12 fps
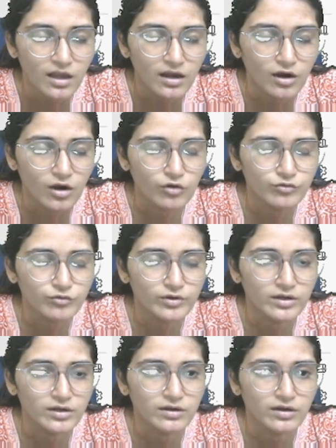of
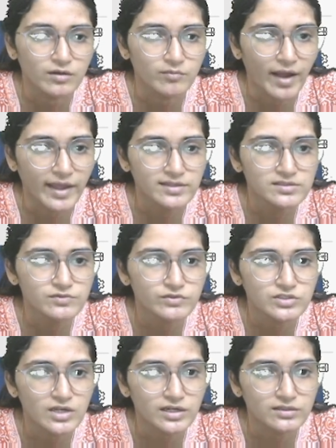amines,
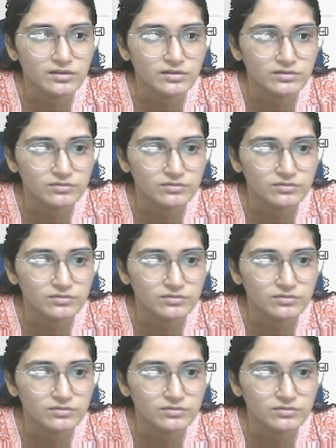which are